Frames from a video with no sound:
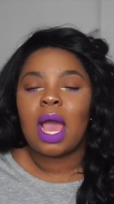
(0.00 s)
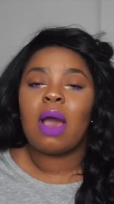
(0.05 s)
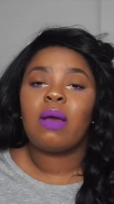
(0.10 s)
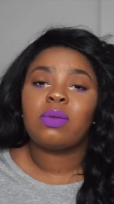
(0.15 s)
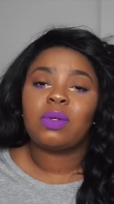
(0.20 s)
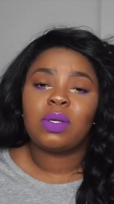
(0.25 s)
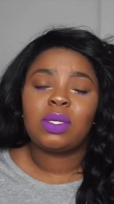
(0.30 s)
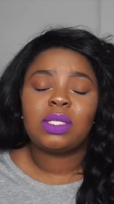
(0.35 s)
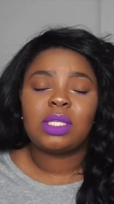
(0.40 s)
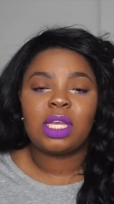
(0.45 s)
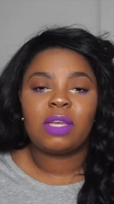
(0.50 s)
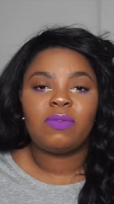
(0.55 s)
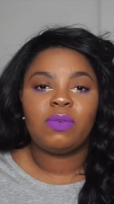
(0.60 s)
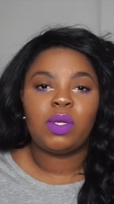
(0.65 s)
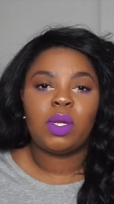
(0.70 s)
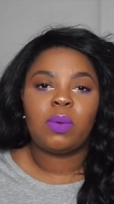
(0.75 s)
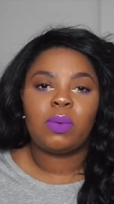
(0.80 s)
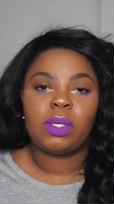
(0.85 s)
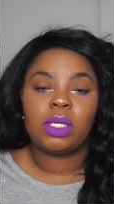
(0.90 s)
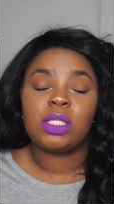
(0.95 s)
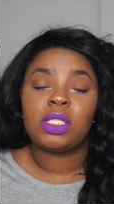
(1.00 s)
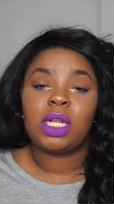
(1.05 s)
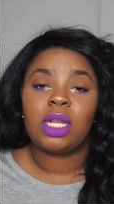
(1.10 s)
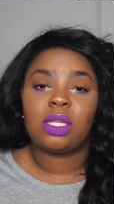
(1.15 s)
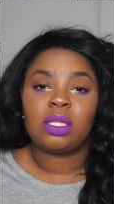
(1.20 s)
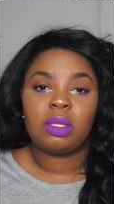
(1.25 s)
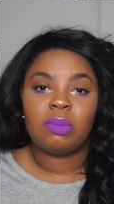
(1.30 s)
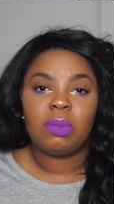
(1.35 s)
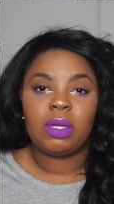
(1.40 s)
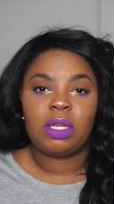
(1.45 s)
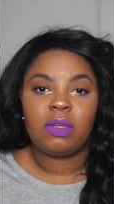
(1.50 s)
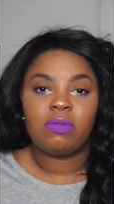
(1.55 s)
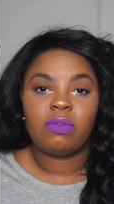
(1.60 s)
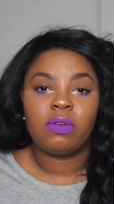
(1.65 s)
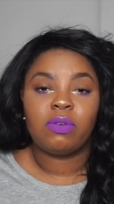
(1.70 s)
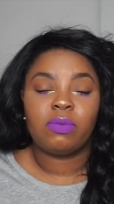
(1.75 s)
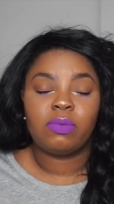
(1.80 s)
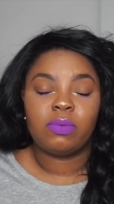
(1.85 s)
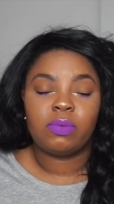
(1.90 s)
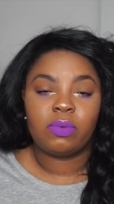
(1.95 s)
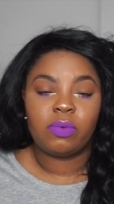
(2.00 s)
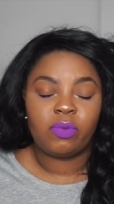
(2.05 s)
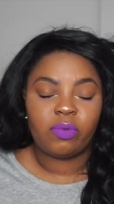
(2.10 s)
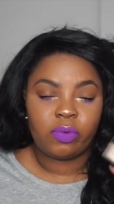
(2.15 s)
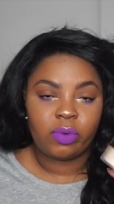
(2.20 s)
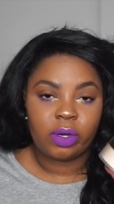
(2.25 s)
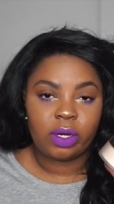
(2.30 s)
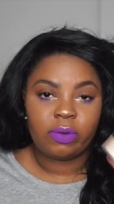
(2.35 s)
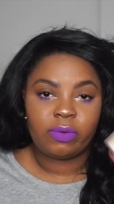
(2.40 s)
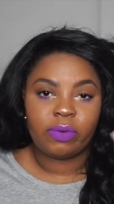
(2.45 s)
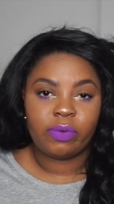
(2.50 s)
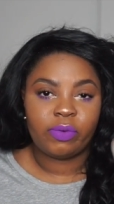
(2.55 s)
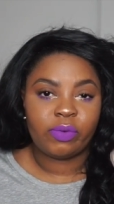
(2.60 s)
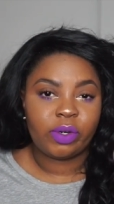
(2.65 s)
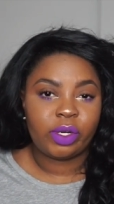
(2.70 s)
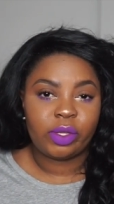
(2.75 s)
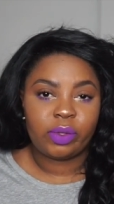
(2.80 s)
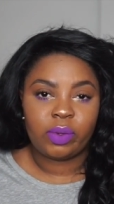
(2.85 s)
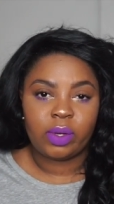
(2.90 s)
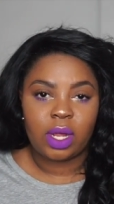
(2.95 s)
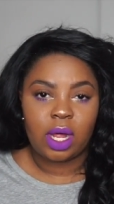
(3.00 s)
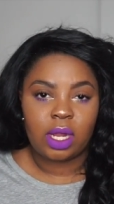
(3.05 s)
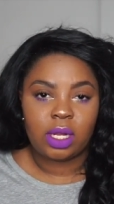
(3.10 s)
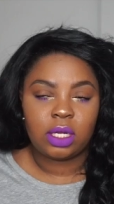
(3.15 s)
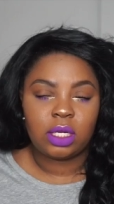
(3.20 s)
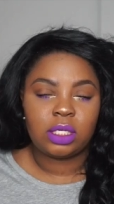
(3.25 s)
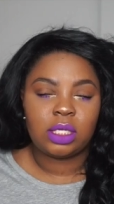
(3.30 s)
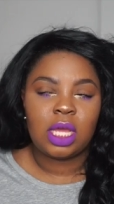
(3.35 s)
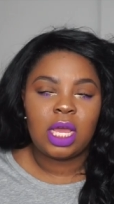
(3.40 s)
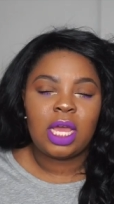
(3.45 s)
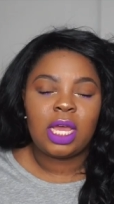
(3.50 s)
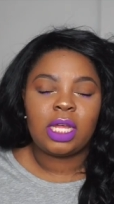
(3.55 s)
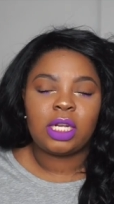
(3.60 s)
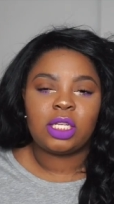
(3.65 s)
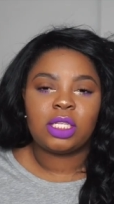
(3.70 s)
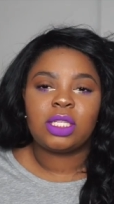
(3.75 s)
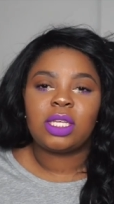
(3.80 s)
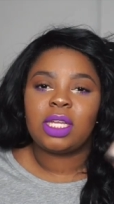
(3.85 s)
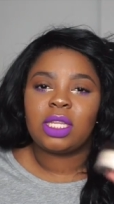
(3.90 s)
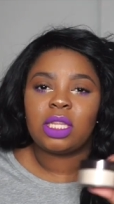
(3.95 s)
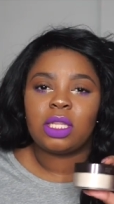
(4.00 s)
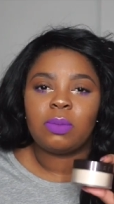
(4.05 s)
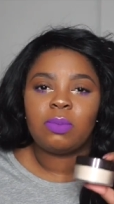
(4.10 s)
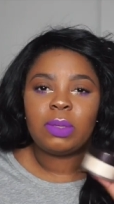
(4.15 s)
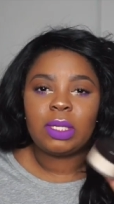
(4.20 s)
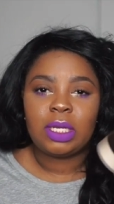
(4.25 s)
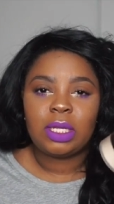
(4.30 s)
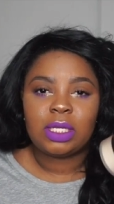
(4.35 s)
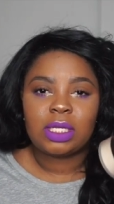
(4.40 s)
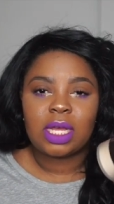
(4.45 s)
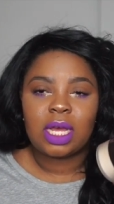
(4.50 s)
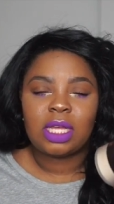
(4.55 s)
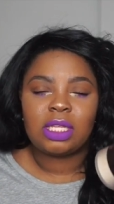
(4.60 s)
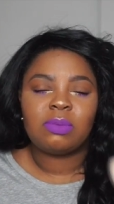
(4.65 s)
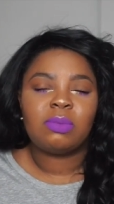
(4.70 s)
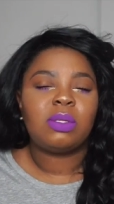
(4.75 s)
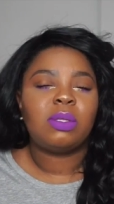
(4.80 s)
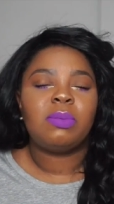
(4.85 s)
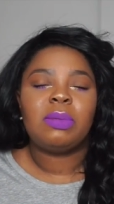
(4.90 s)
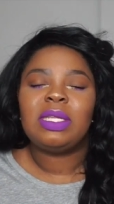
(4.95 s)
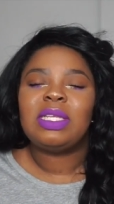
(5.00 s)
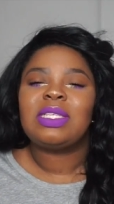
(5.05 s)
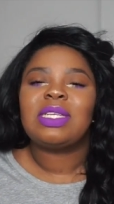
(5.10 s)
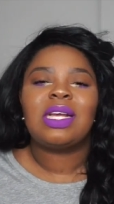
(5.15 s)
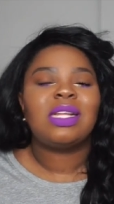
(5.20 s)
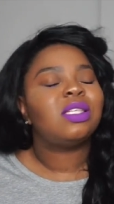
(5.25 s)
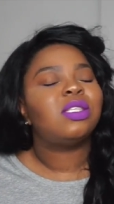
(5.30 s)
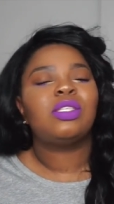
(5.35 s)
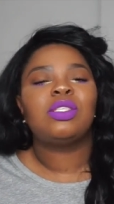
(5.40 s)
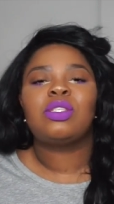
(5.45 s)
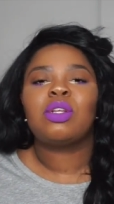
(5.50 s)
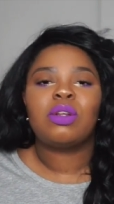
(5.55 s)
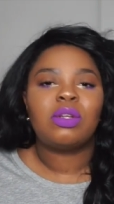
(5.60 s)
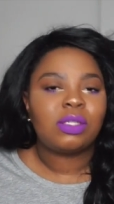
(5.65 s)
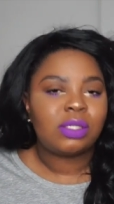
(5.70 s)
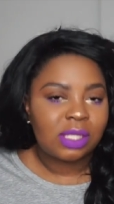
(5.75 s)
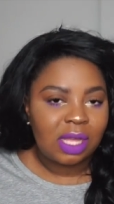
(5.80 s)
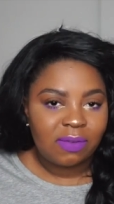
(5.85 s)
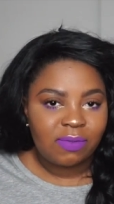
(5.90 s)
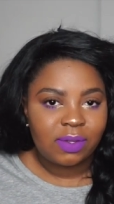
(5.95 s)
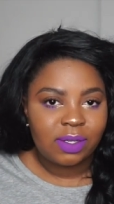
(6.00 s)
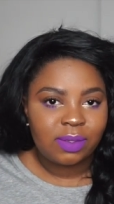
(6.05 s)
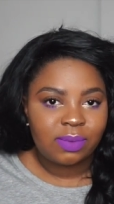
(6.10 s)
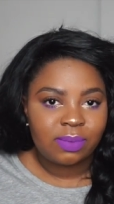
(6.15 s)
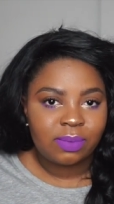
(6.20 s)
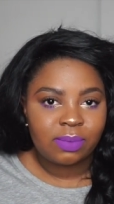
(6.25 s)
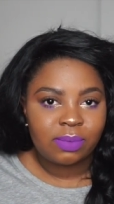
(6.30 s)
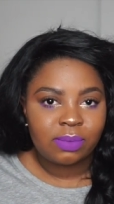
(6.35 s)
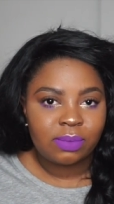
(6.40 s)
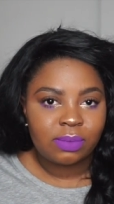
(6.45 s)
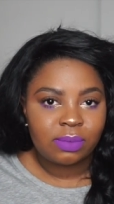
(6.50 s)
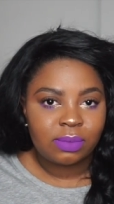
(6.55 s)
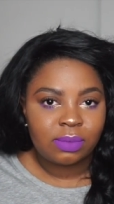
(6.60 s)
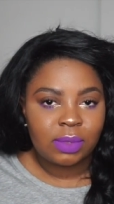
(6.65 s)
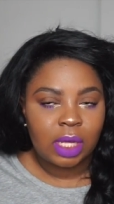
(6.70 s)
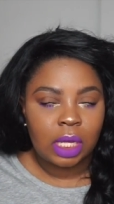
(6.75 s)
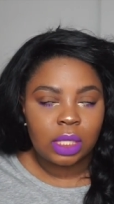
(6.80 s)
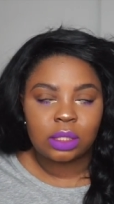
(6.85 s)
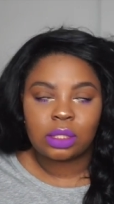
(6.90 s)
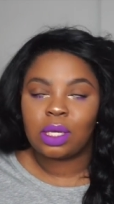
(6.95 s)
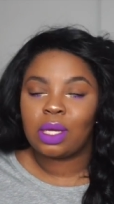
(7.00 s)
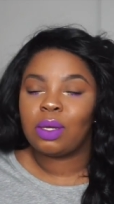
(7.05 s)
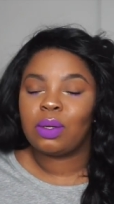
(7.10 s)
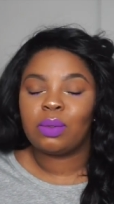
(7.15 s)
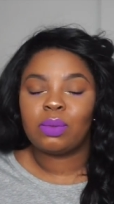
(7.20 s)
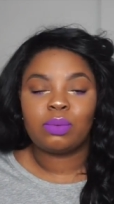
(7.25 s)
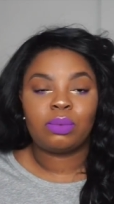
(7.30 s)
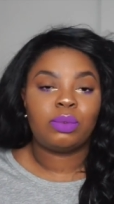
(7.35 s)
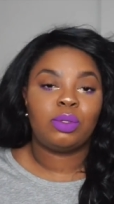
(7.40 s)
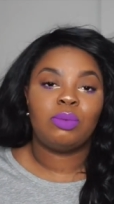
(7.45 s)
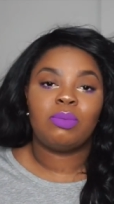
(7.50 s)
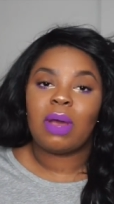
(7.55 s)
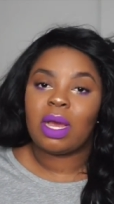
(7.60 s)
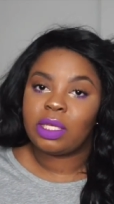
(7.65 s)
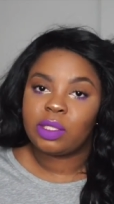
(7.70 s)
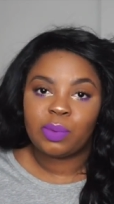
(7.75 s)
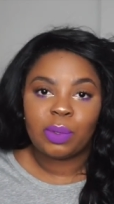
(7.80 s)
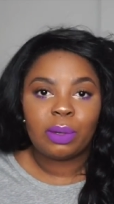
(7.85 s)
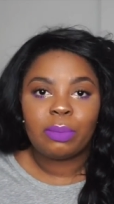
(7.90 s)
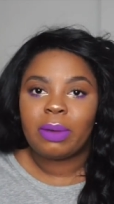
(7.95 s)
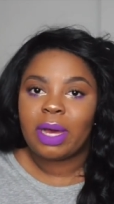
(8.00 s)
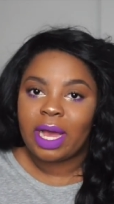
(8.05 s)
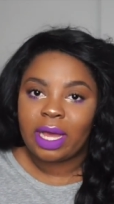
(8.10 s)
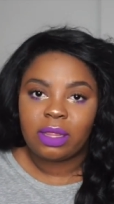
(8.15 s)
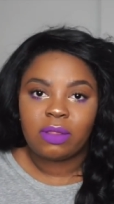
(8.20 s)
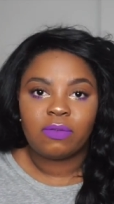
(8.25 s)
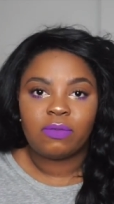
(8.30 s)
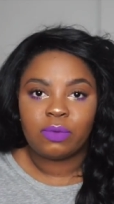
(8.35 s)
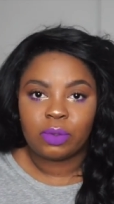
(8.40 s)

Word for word: i was gonna say if you don't want to shell out the money for for it for $43 just get the mini size the mini size is 37 so you might as well buy the